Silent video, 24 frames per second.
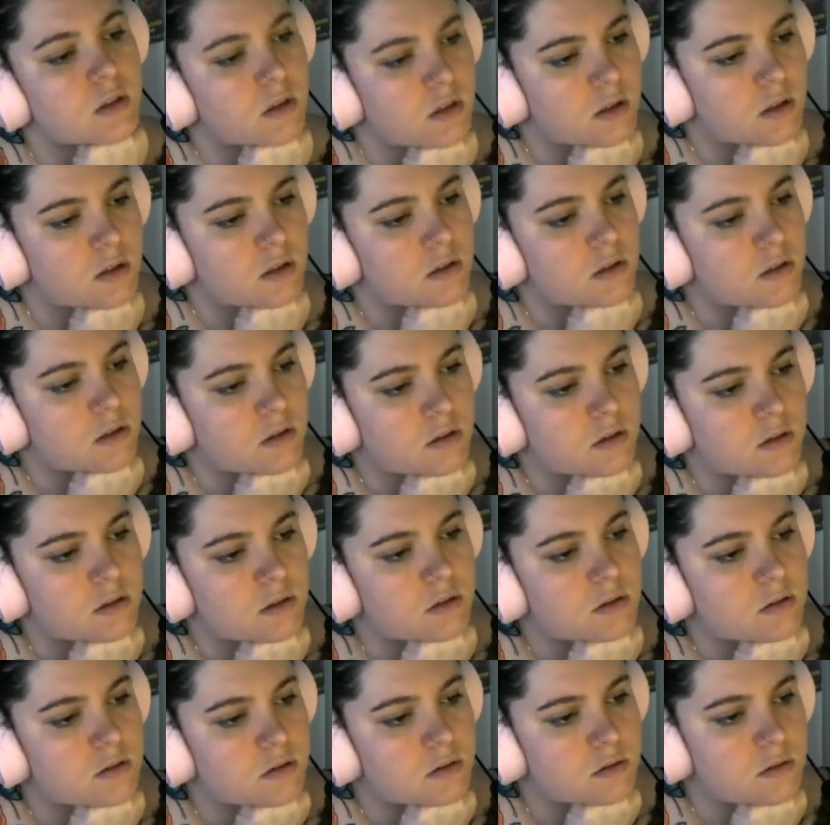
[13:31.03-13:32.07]

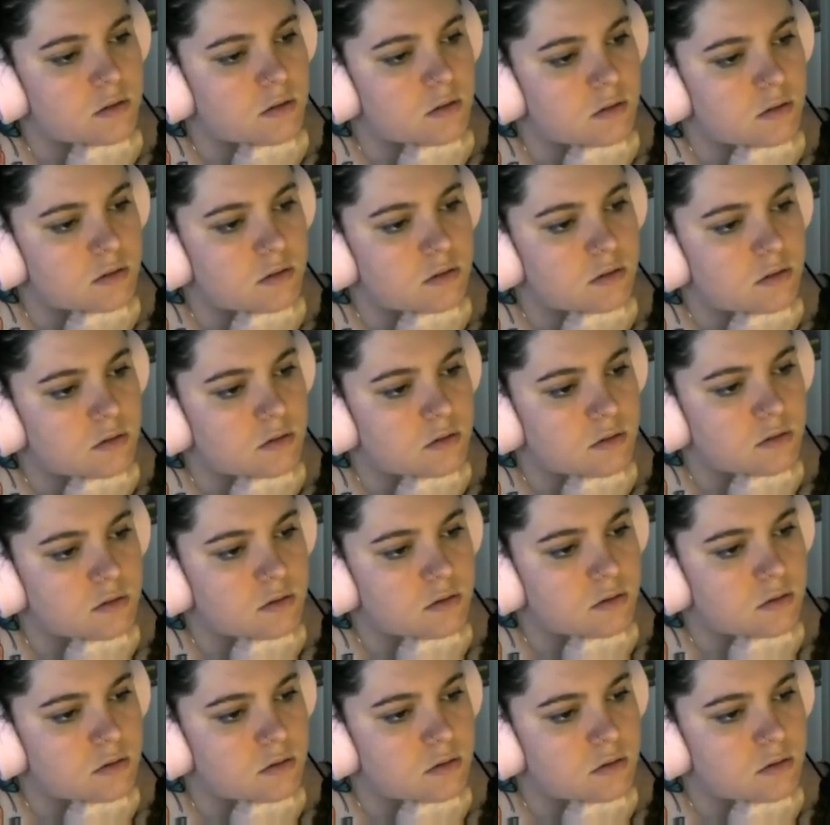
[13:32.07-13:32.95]
Nothing is said.